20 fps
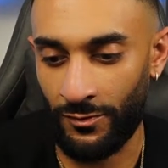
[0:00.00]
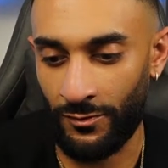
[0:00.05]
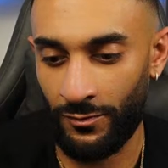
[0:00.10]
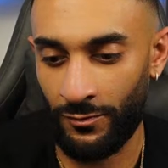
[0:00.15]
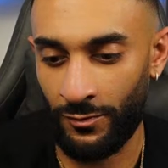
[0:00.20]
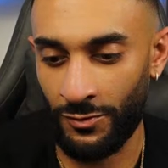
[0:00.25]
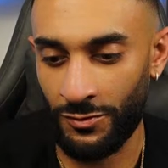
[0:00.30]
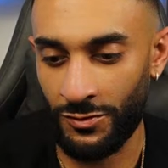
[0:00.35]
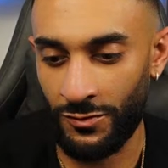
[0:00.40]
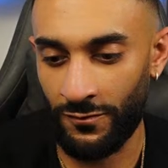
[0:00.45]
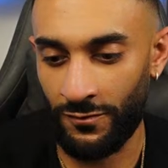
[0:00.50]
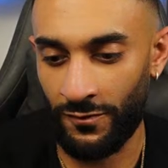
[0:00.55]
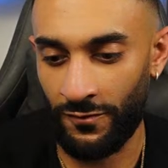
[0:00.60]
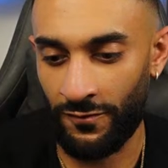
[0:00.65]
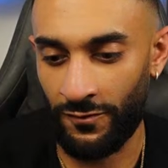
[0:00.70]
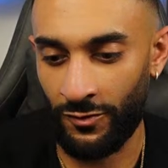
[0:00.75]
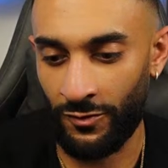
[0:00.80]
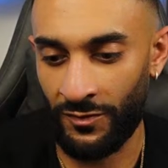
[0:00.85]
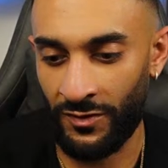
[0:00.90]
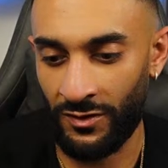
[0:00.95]
Where's your
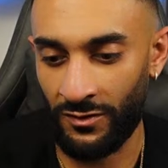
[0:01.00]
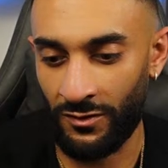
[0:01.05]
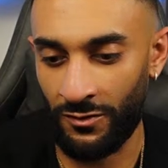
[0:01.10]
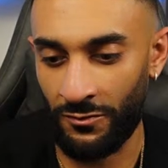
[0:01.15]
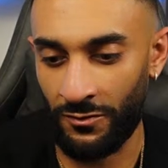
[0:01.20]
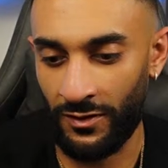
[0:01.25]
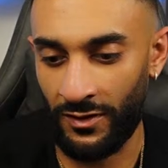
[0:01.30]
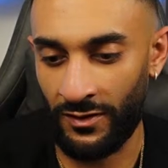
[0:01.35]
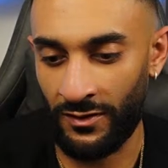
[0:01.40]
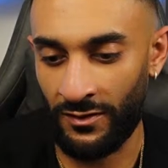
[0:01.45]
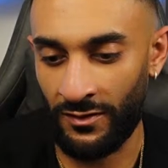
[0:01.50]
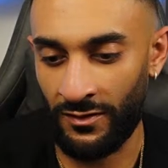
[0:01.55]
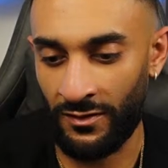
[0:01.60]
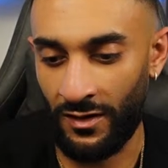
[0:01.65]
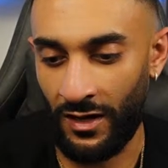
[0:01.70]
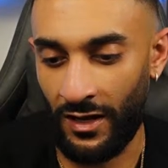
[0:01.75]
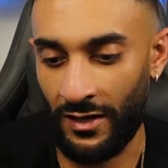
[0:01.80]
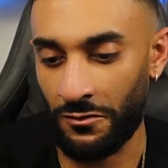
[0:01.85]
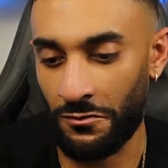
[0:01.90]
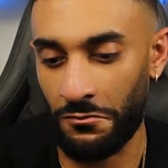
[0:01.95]
fulfillment located?
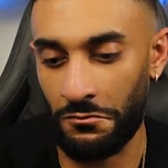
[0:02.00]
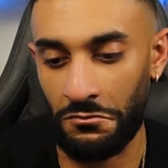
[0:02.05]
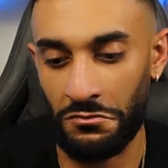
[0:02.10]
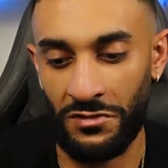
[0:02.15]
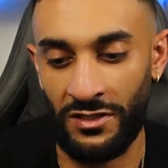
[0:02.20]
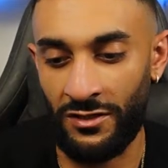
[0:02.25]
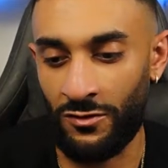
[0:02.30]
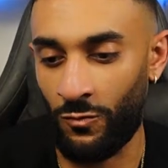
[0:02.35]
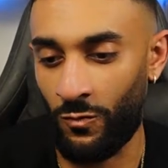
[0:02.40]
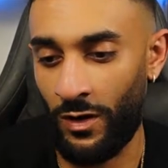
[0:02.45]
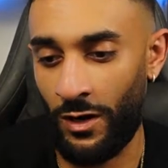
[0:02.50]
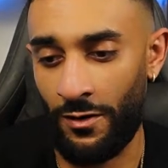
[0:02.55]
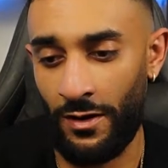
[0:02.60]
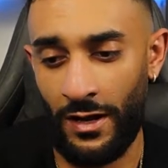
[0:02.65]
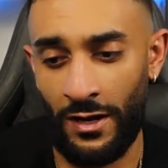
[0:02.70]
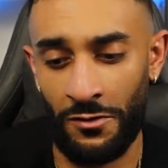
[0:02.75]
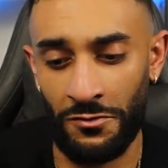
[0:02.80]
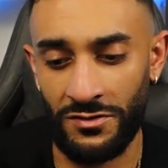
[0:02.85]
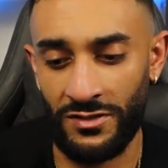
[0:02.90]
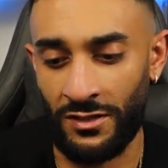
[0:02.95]
I don't need a
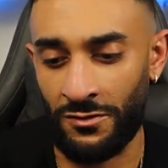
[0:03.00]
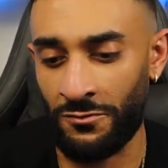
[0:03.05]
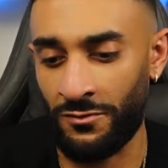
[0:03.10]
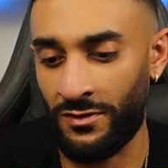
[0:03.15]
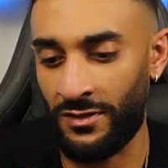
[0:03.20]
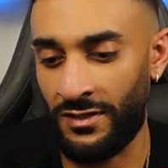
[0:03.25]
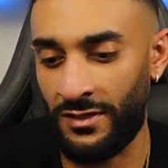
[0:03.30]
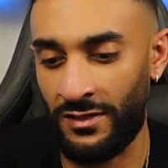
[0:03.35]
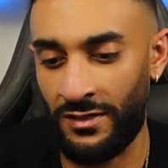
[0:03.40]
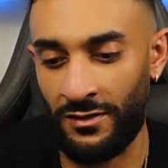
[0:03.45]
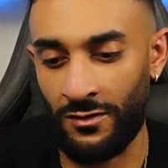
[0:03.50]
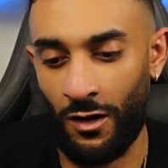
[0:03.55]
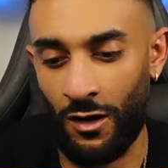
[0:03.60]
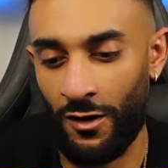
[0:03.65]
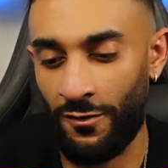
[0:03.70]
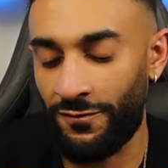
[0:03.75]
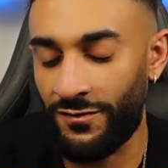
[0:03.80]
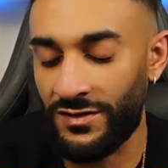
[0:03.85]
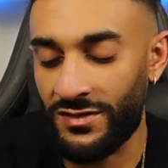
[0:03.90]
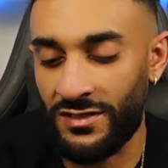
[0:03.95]
warehouse. I don't need
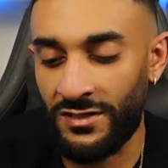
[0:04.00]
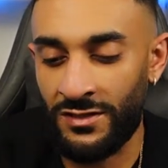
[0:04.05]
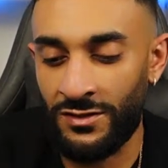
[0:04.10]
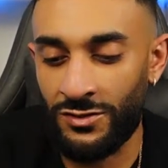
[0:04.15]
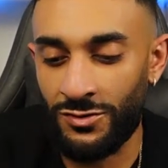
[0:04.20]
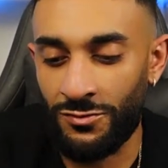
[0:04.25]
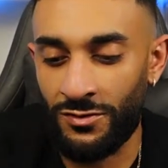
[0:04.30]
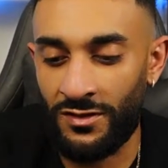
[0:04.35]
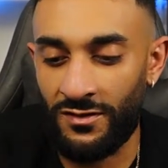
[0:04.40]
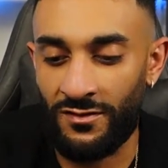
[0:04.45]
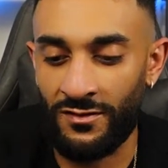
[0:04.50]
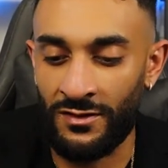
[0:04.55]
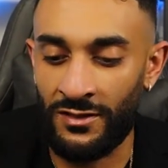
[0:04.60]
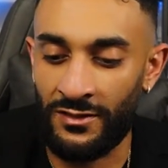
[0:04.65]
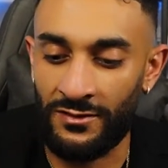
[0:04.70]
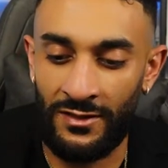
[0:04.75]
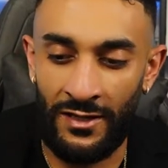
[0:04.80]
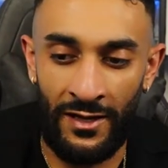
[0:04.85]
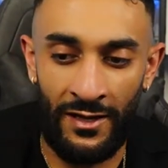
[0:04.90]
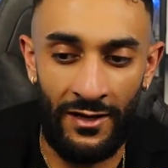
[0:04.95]
offices or anything
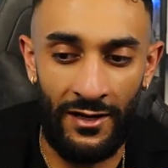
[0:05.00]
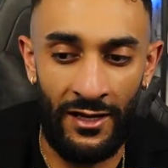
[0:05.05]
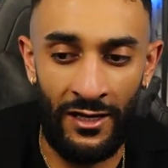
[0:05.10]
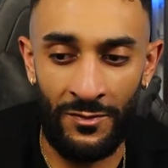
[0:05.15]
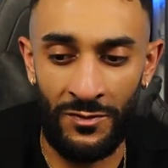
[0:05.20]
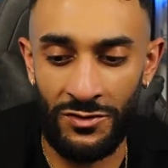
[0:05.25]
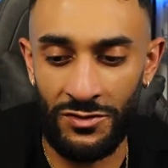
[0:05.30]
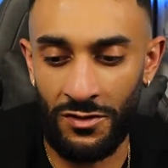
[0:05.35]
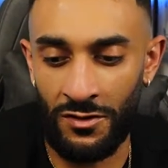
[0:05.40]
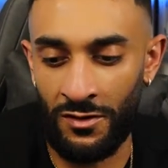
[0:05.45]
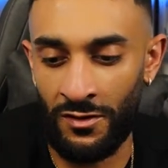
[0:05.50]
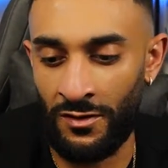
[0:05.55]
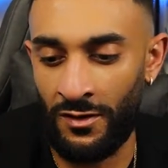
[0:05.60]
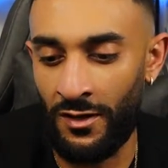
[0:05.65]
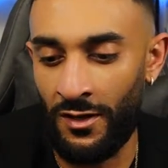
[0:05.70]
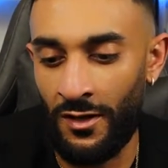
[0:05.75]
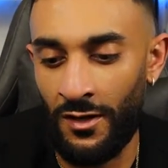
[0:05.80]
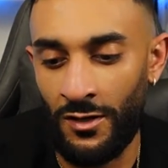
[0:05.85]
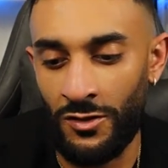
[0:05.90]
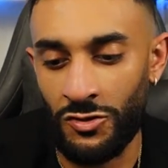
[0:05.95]
like that. Amazon
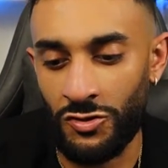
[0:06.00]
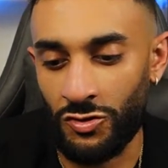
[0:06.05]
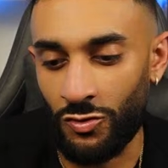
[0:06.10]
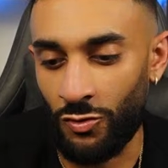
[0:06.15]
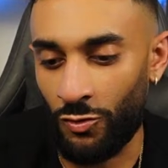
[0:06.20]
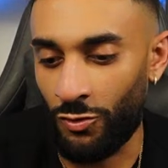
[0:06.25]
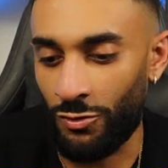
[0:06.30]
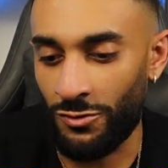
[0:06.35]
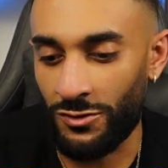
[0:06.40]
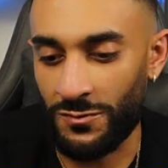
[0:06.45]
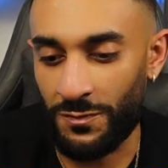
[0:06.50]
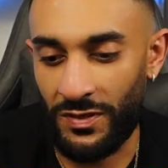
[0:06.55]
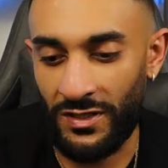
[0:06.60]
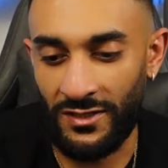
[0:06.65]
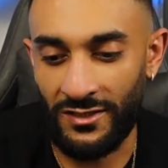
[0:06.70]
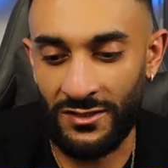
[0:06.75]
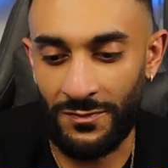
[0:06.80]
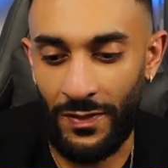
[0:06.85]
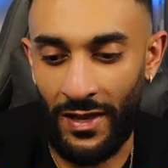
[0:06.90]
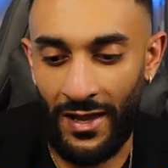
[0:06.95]
stores,
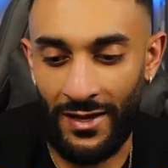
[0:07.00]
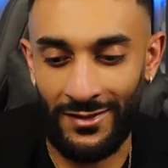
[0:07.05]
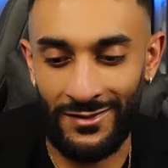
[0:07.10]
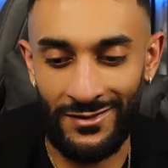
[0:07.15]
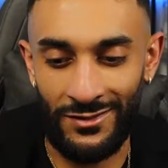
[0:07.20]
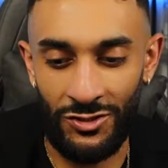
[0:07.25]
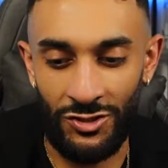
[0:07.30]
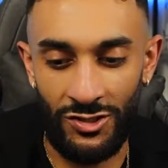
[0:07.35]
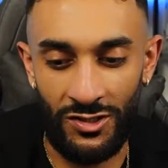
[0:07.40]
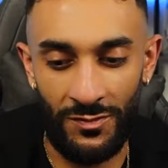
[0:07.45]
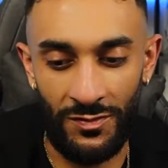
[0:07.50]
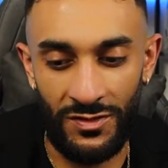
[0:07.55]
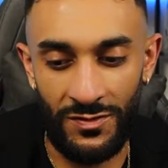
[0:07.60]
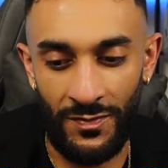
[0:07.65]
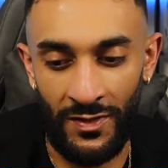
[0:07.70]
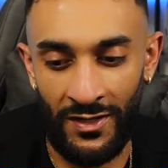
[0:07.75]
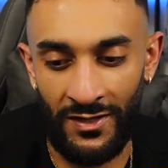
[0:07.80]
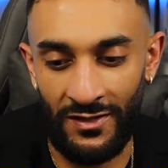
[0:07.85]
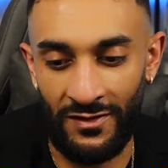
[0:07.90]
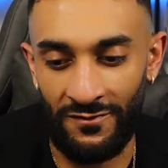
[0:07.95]
picks, packs, and ships
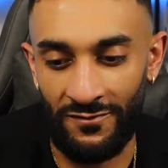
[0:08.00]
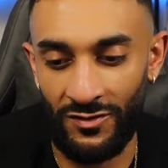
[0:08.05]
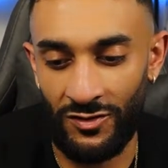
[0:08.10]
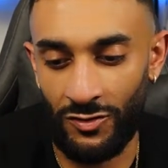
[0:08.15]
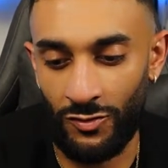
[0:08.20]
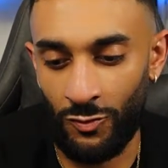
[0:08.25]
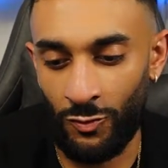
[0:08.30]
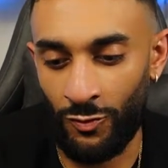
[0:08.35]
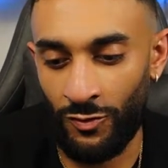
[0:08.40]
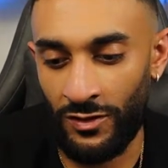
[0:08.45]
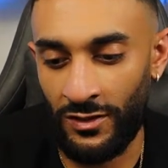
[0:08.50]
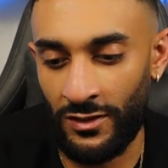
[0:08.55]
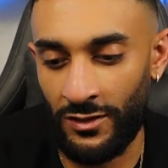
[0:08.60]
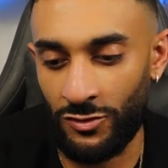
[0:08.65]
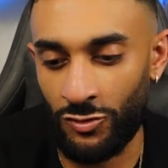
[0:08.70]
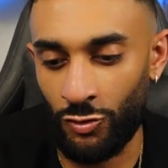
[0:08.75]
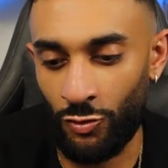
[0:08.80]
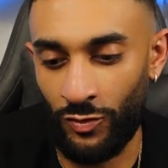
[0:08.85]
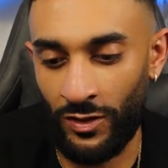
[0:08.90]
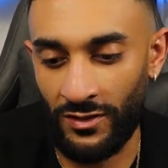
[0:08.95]
my inventory
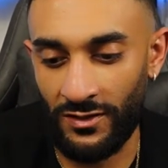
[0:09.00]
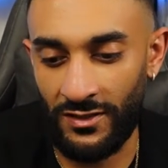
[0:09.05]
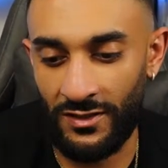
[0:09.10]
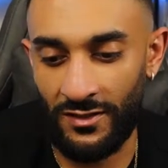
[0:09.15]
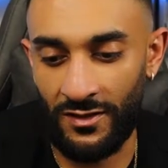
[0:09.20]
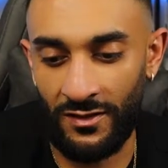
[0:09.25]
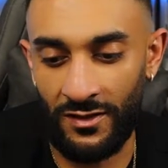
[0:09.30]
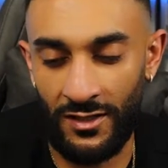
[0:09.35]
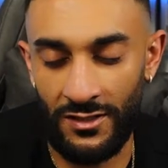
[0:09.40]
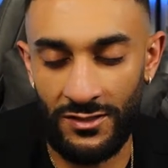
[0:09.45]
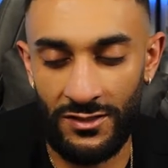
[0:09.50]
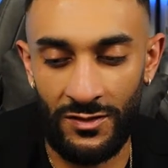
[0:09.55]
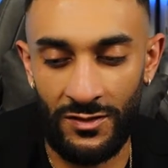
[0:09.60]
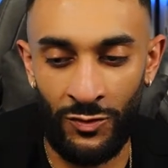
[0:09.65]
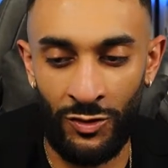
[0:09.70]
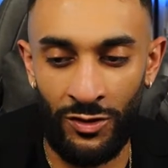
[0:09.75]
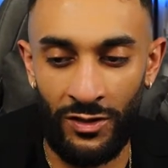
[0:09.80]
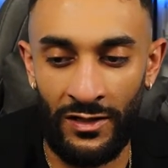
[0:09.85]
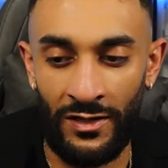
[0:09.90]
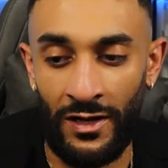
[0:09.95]
directly to the
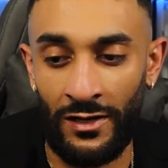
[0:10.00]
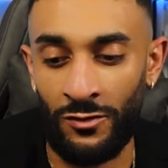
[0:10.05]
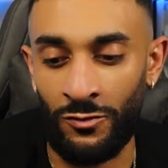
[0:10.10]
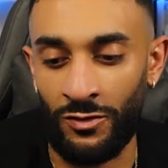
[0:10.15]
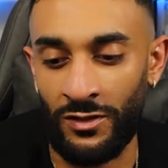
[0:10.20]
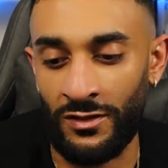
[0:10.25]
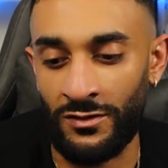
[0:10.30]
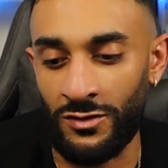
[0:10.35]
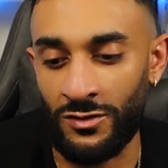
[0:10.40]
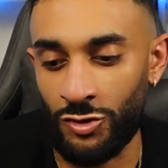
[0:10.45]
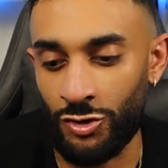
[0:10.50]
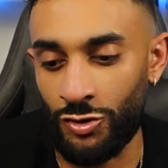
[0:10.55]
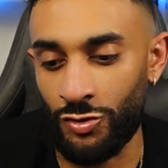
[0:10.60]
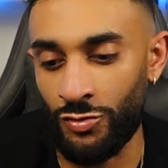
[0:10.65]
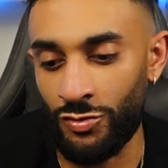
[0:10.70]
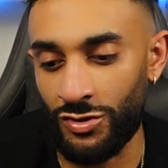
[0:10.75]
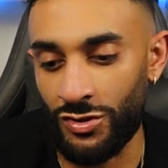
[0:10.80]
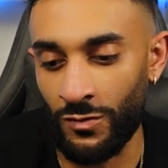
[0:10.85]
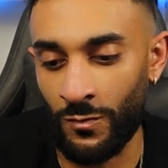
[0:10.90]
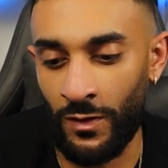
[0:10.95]
customer, and I don't get to
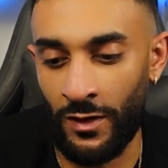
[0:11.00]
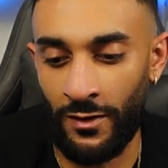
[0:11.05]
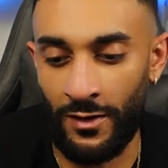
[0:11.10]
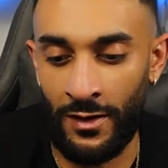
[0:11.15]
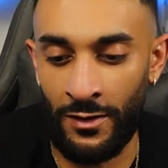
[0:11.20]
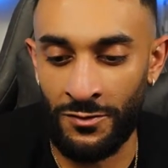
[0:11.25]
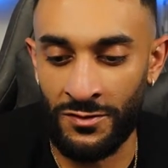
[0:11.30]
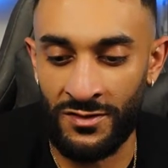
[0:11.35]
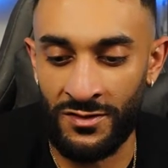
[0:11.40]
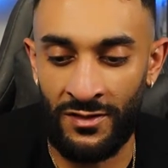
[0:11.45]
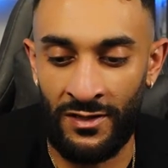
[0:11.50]
choose the warehouse.